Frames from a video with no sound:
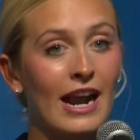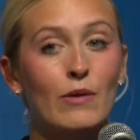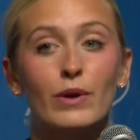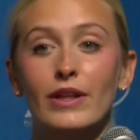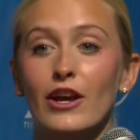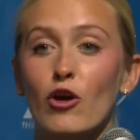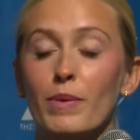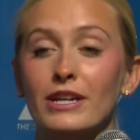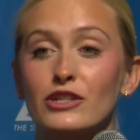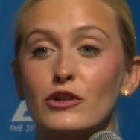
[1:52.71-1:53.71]
and really
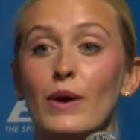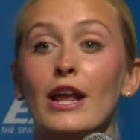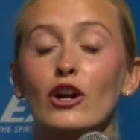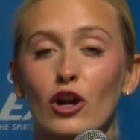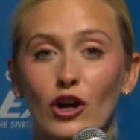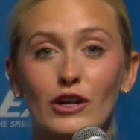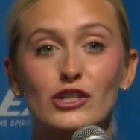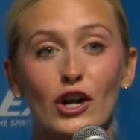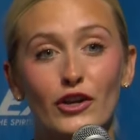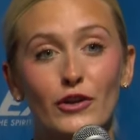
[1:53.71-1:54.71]
hoping to encourage
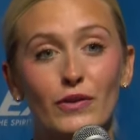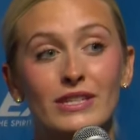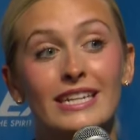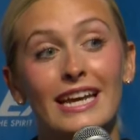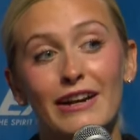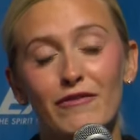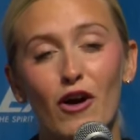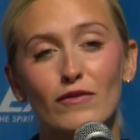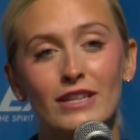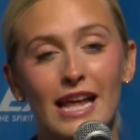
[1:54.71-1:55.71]
our youth to get
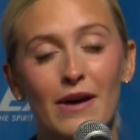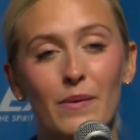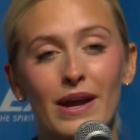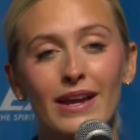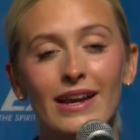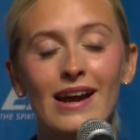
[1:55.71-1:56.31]
involved in that way